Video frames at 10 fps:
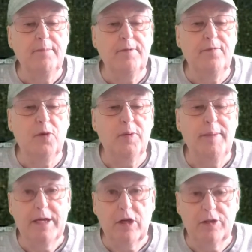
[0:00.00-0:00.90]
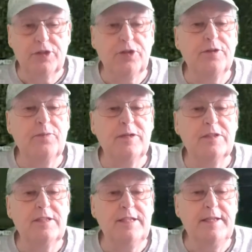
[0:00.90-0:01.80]
Before we make our turn, we'll
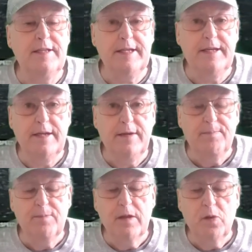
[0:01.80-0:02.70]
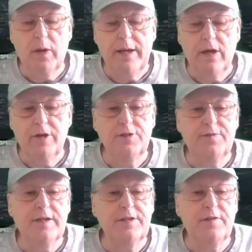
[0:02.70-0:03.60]
see the quite large
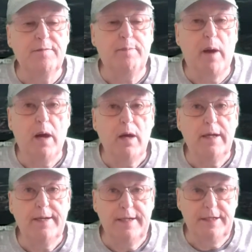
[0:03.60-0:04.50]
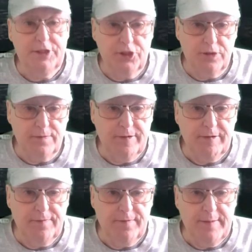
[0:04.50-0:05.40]
village of Bad Ischl,
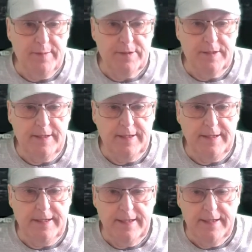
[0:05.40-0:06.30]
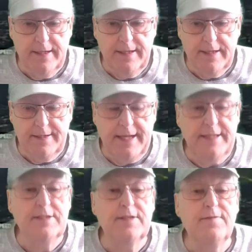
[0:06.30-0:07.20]
very famous in the
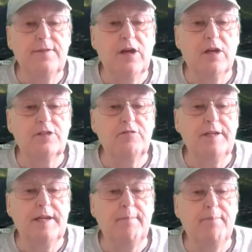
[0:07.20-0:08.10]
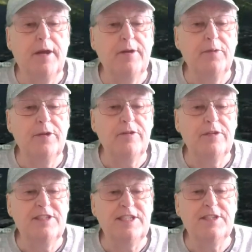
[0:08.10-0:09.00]
days of the Austrian Empire, when
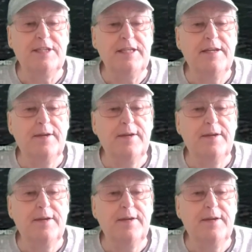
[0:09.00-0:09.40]
Sissi